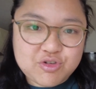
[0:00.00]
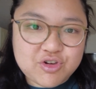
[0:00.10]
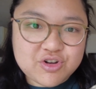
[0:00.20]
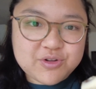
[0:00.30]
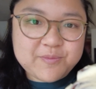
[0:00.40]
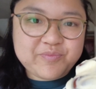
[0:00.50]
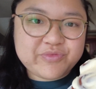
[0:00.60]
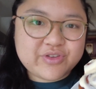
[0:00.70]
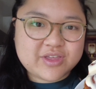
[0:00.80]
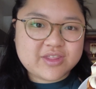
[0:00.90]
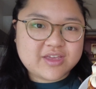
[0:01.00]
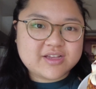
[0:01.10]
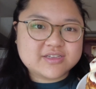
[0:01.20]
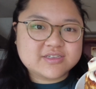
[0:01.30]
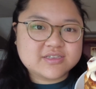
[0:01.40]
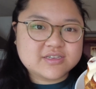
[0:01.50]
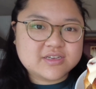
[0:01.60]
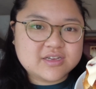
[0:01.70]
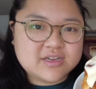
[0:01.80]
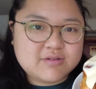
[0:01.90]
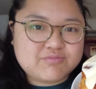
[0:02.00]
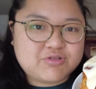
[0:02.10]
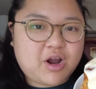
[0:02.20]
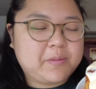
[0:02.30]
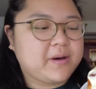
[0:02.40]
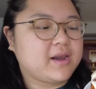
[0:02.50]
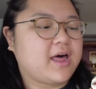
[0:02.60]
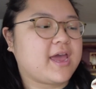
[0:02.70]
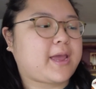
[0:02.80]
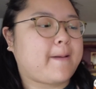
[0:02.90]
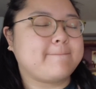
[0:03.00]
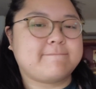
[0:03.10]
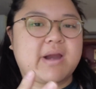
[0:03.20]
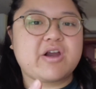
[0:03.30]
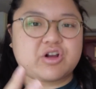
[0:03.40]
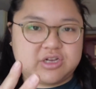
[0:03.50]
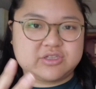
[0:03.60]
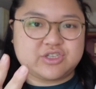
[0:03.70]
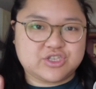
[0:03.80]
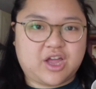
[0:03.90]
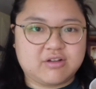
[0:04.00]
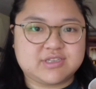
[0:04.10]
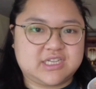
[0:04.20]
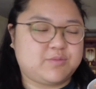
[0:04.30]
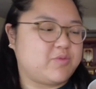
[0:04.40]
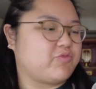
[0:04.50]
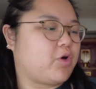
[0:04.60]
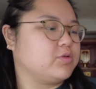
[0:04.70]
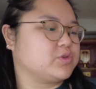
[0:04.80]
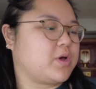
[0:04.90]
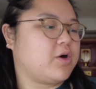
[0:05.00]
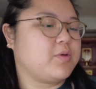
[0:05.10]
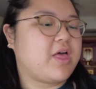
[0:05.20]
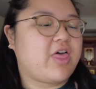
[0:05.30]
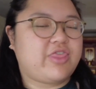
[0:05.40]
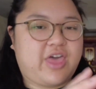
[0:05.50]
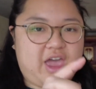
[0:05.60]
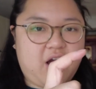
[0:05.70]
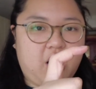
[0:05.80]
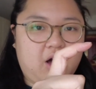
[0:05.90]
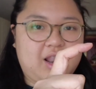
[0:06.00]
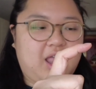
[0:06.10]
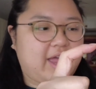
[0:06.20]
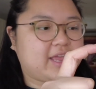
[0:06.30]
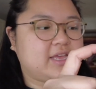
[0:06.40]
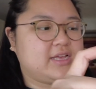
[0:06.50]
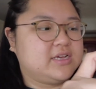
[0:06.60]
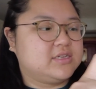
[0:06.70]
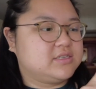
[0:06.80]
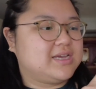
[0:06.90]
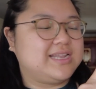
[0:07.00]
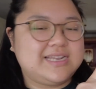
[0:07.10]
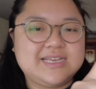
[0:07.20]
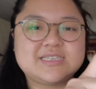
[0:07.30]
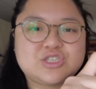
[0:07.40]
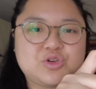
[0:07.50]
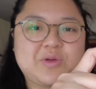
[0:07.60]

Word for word: good. Look at this. Proper like American style cinnamon roll as well. They are like at least two